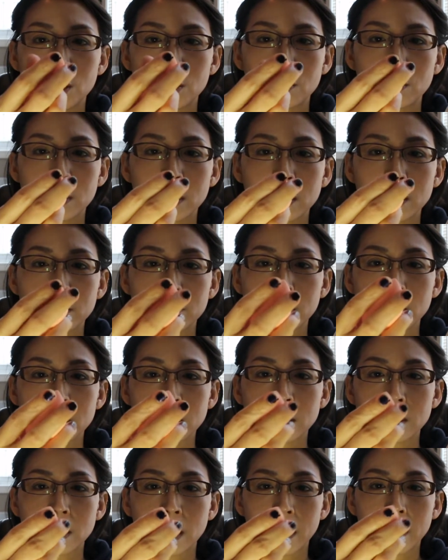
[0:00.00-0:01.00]

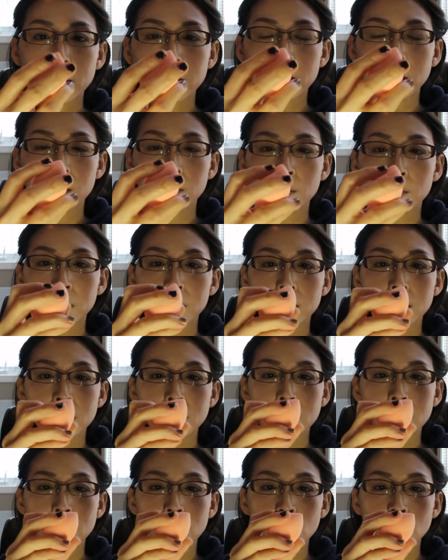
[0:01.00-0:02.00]
really tiny, but
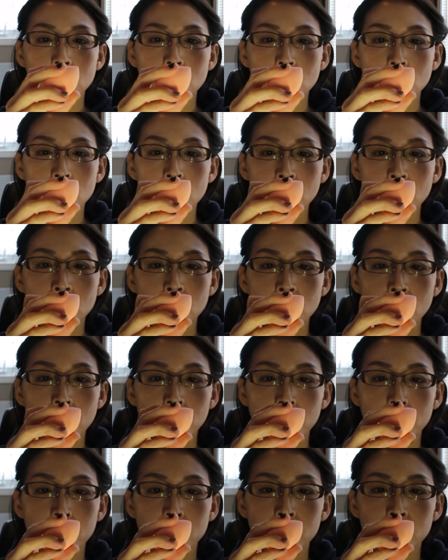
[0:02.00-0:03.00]
this is
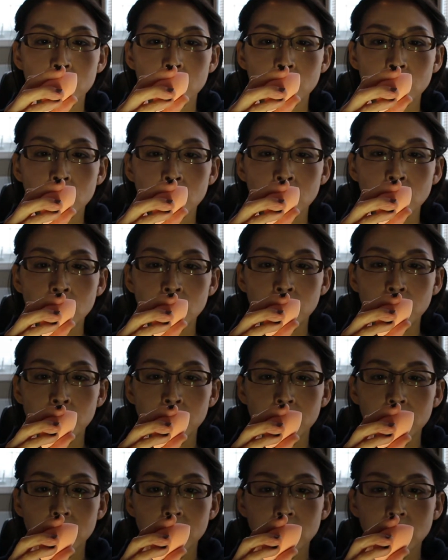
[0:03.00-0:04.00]
super
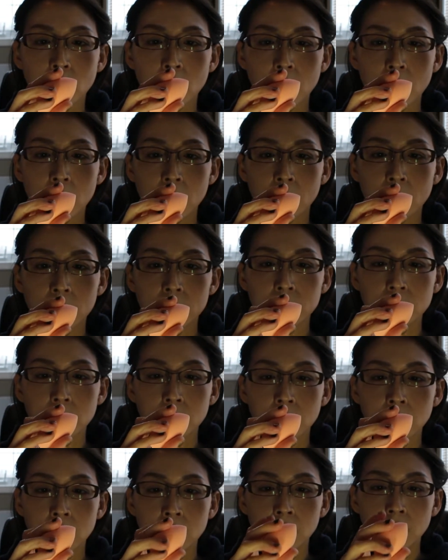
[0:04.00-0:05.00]
duper soft.
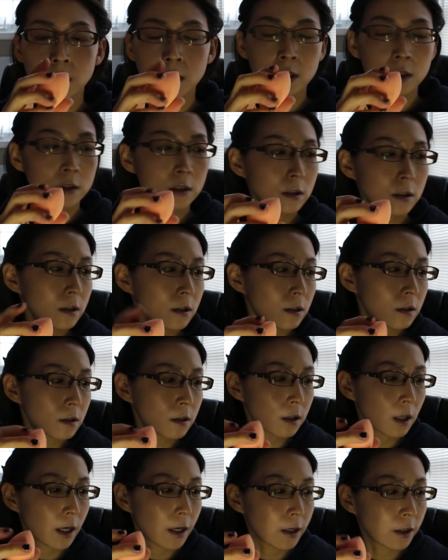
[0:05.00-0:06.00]
This is
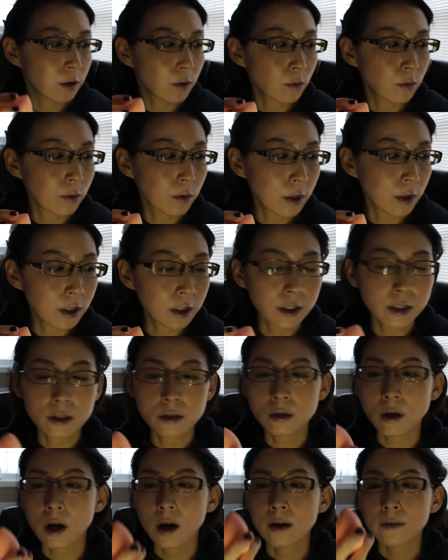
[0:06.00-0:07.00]
like really
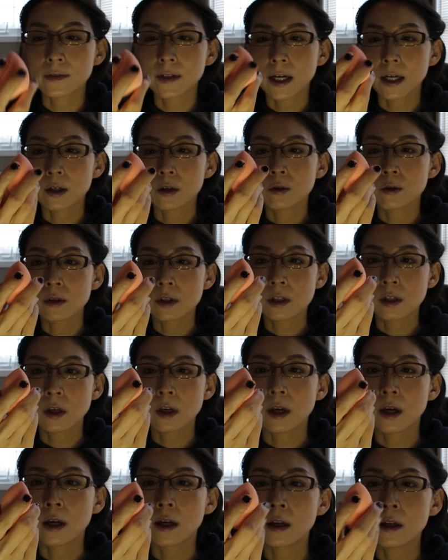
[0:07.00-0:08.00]
soft. I don't
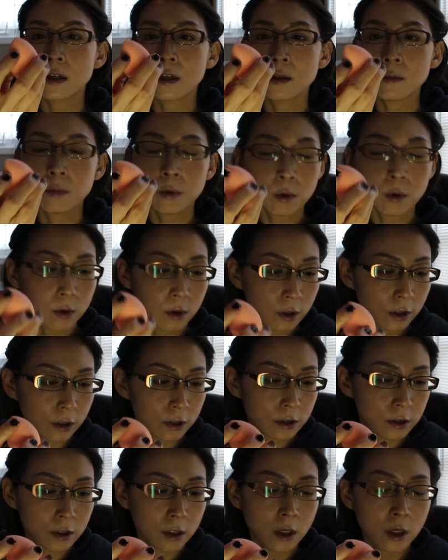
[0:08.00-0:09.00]
see any
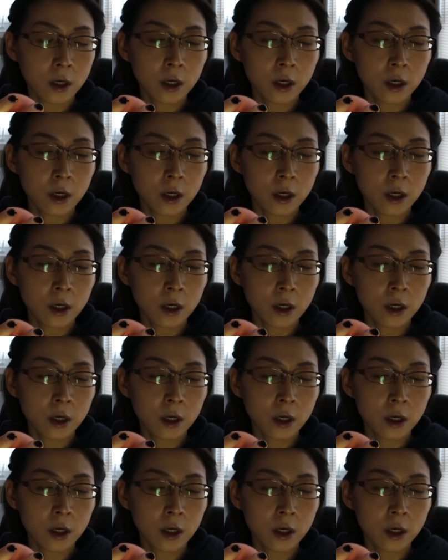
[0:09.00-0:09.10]
pores.